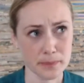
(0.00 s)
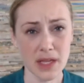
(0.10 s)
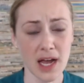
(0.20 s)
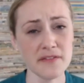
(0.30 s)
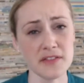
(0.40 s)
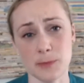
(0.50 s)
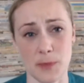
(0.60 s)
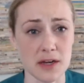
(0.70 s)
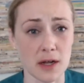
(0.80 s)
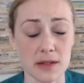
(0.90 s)
I have to
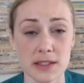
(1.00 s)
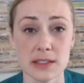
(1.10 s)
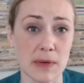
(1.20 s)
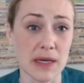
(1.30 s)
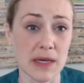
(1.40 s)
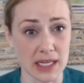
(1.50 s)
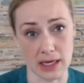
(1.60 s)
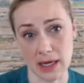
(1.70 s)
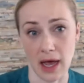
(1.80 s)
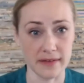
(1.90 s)
spend all this
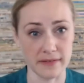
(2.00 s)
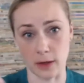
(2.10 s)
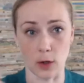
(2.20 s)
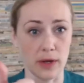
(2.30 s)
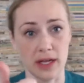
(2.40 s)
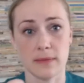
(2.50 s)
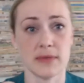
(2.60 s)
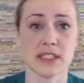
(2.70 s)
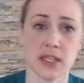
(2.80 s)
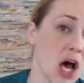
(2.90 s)
money. I have to go get a
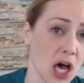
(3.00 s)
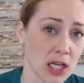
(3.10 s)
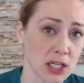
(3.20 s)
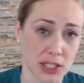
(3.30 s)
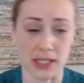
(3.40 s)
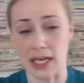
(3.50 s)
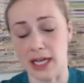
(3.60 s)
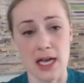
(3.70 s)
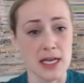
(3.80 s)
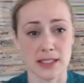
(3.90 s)
massage and like
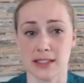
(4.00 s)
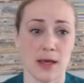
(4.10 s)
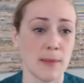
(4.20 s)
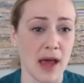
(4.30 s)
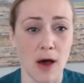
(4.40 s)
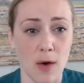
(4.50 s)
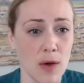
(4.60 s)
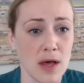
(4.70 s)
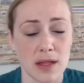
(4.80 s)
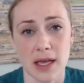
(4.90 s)
somehow
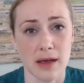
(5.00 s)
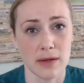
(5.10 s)
like